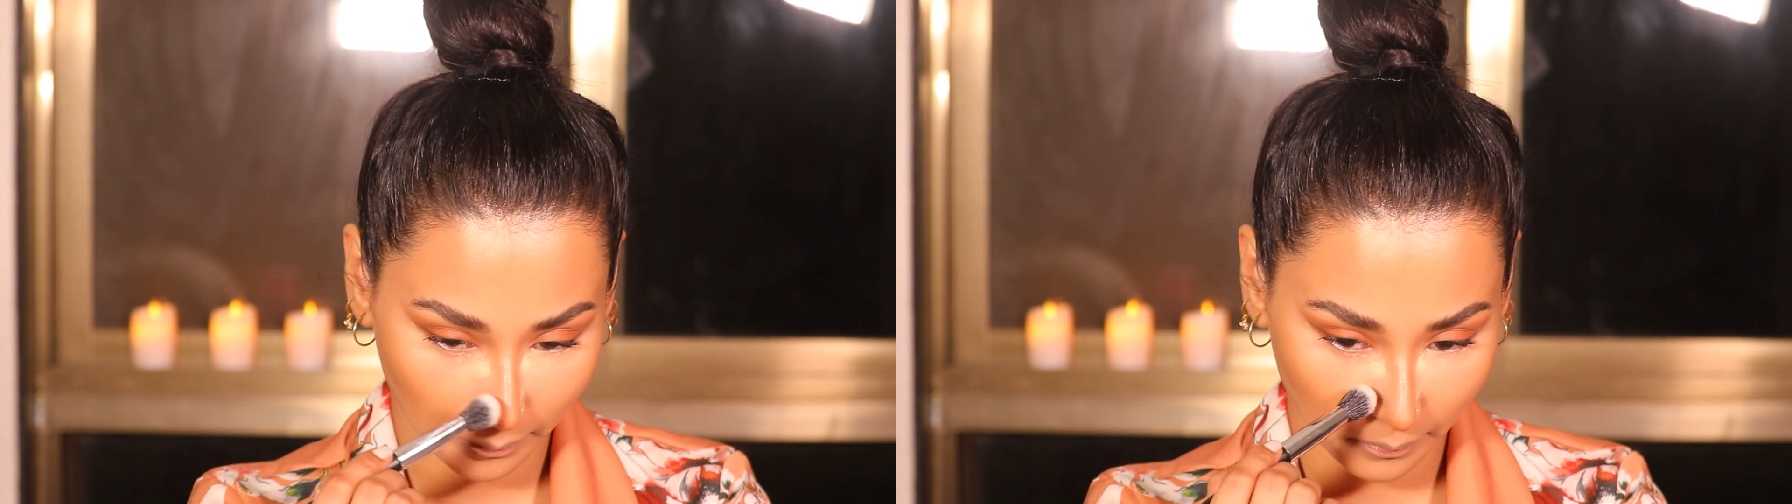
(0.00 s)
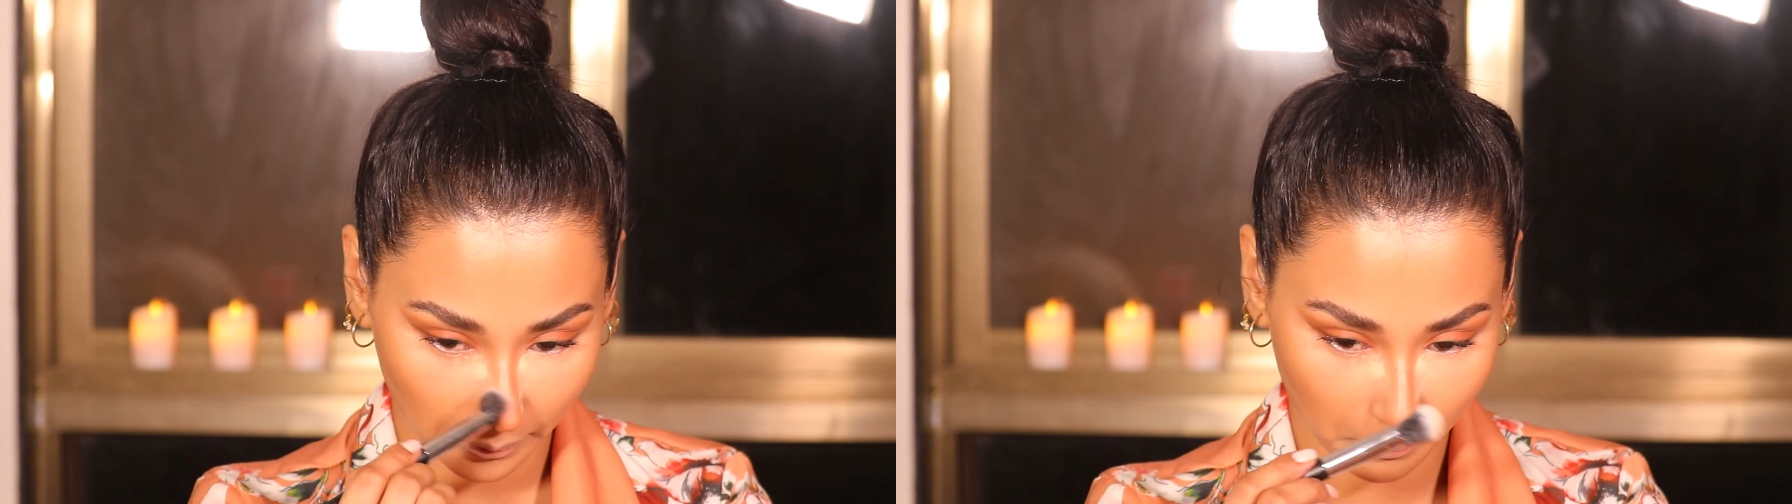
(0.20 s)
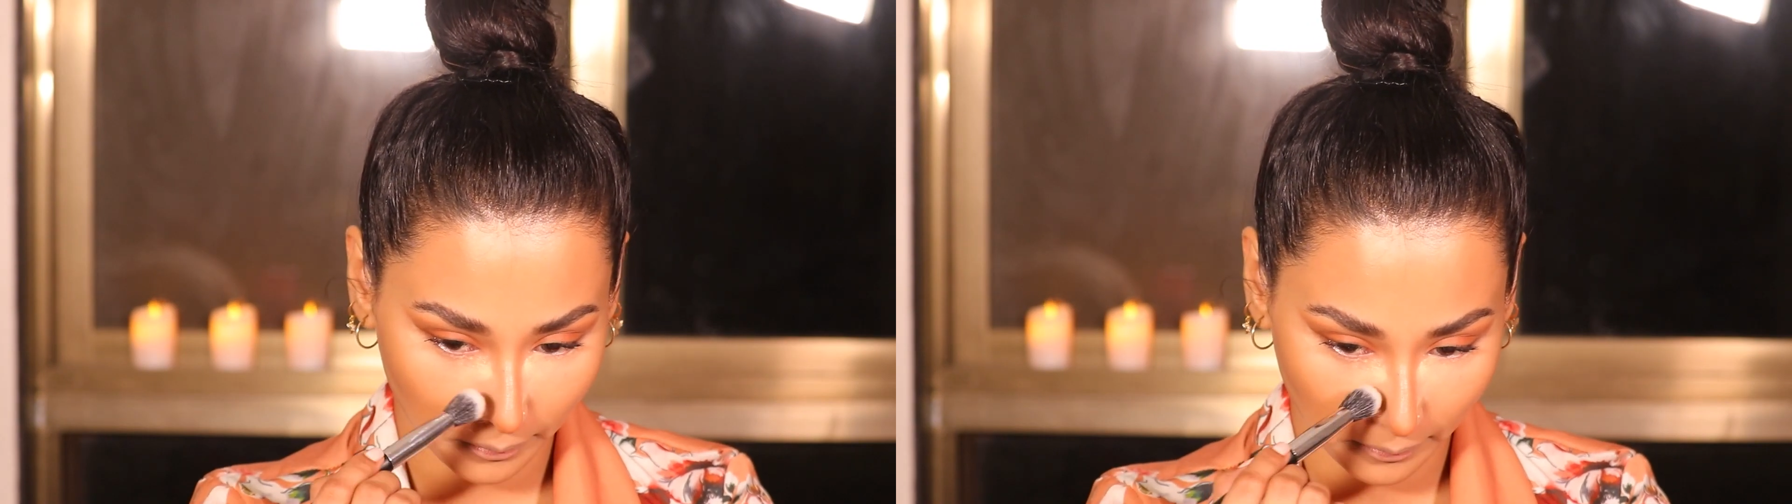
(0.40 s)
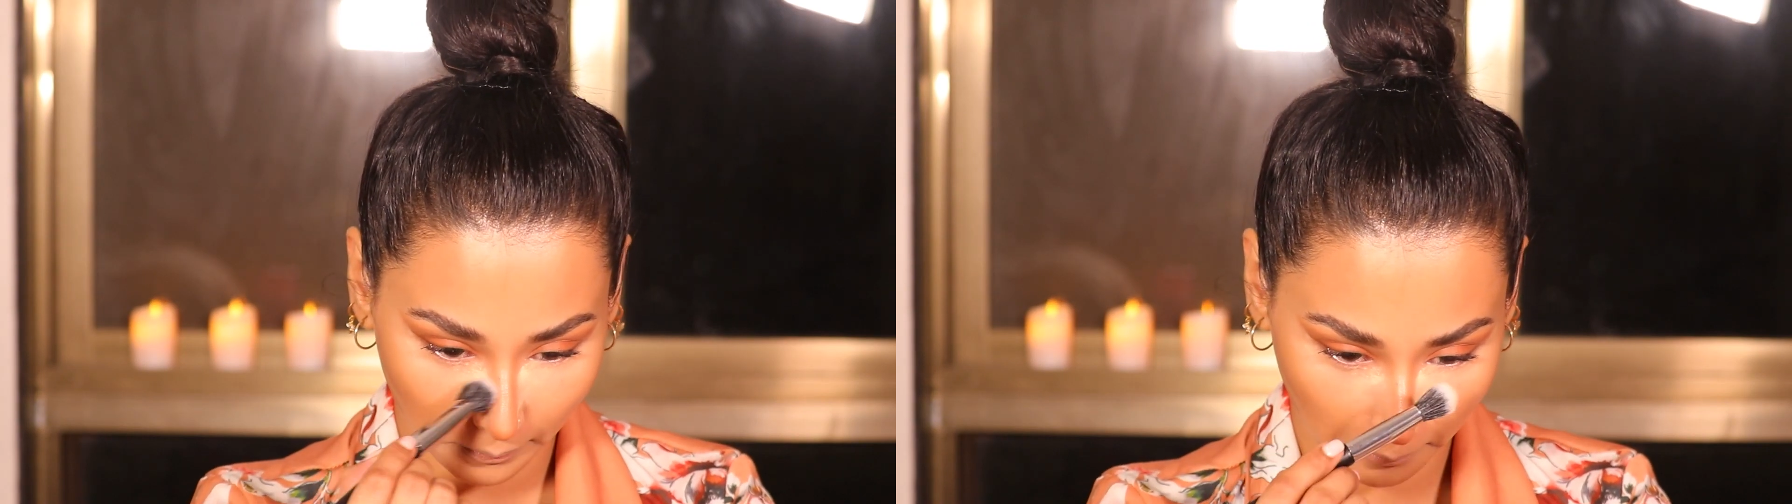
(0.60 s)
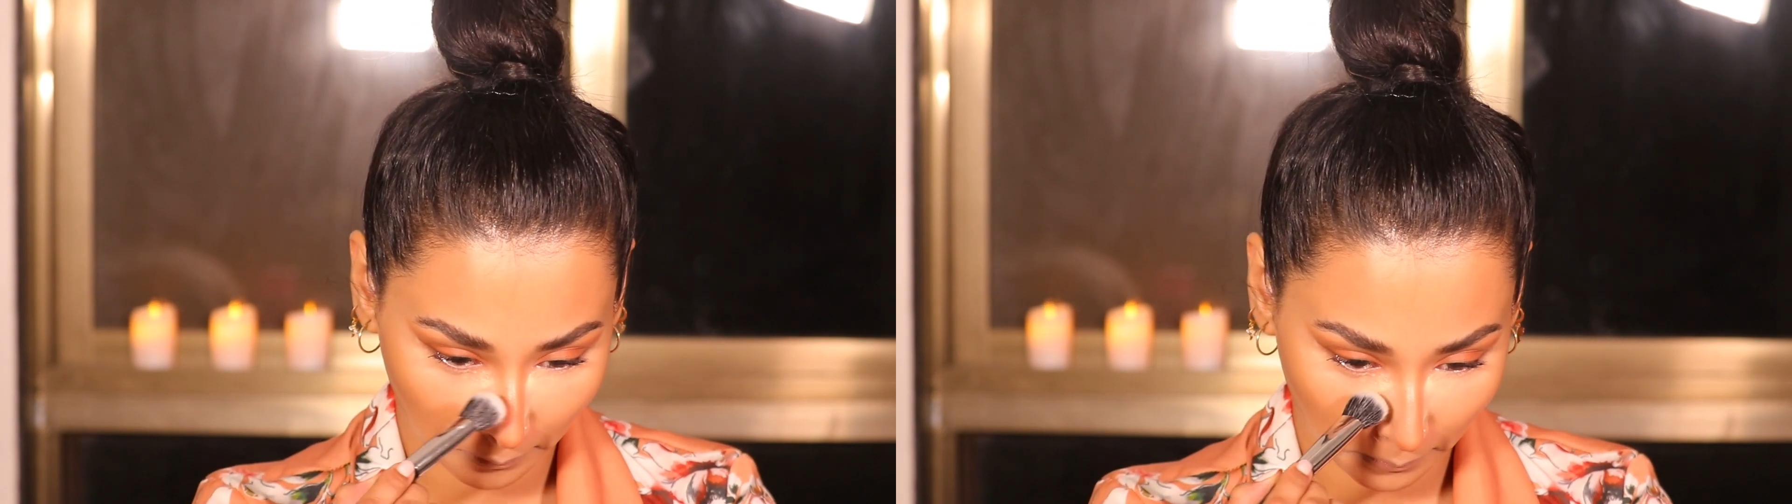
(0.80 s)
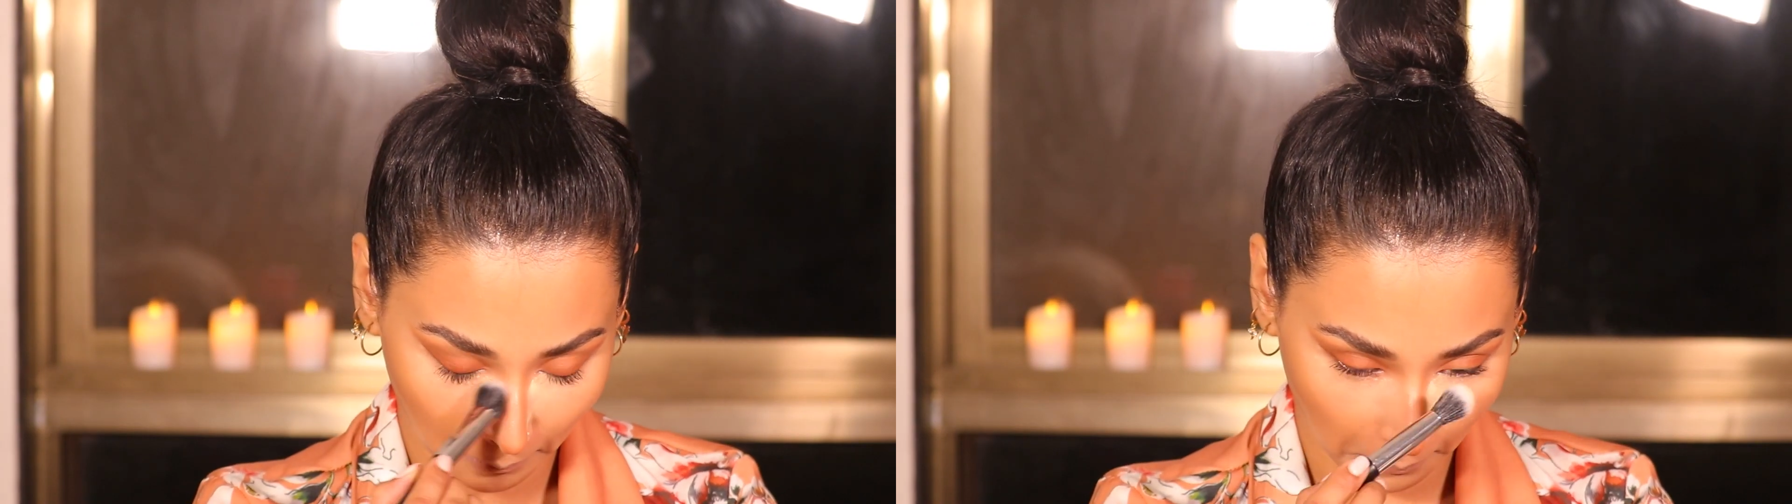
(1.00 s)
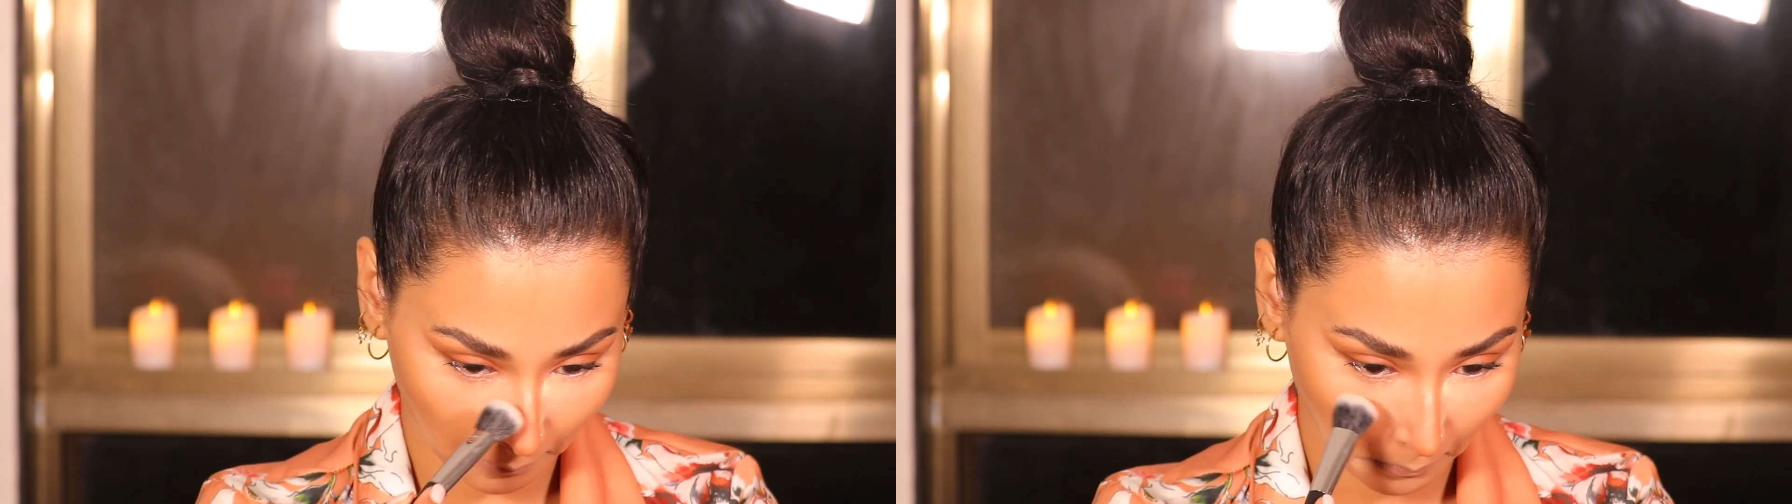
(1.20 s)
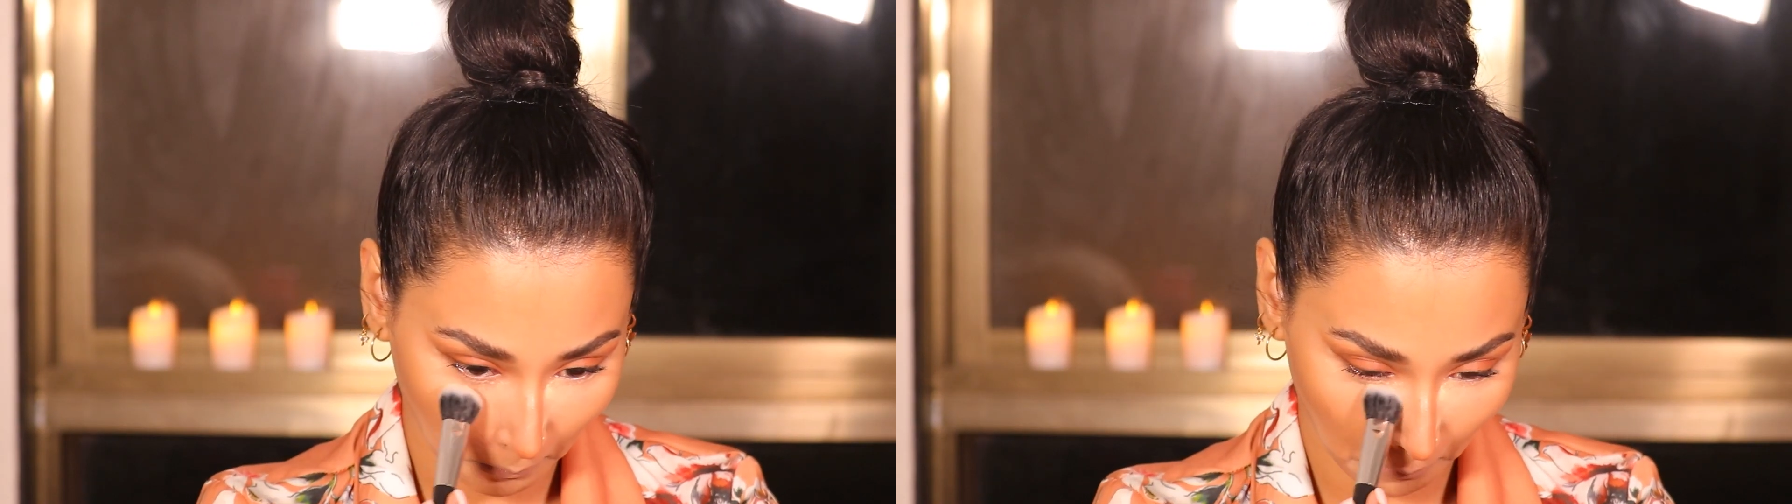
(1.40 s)
I'm
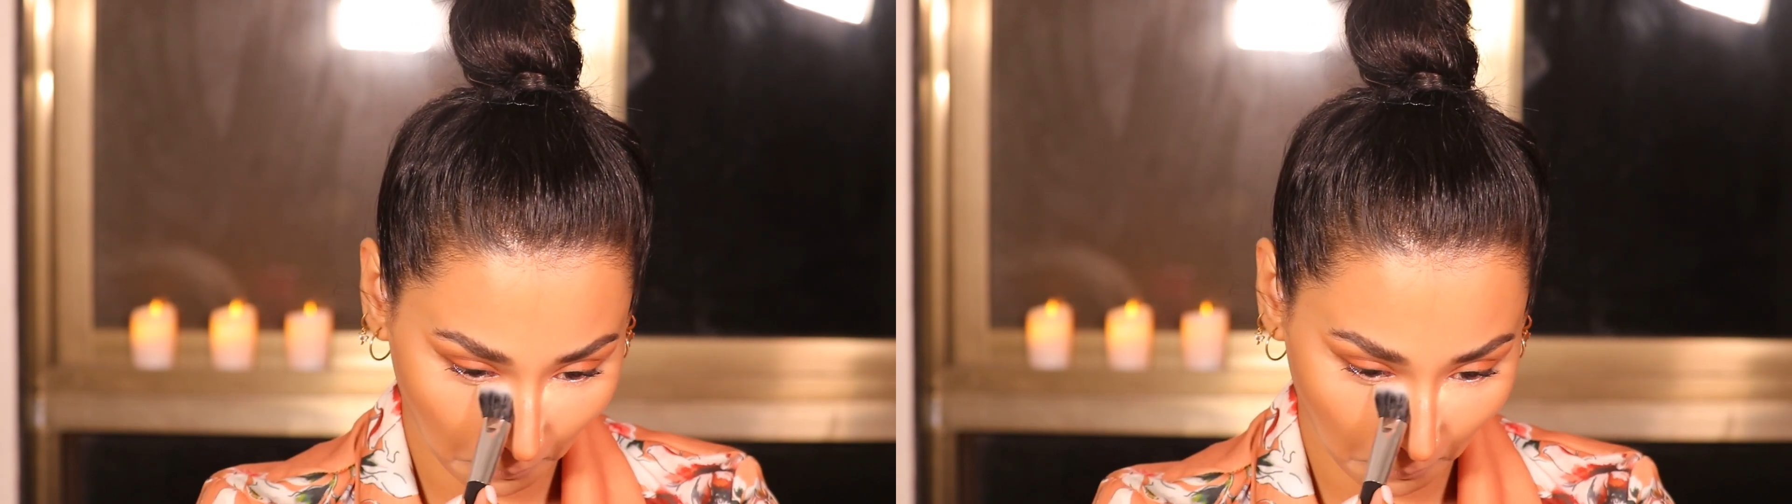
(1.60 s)
swiping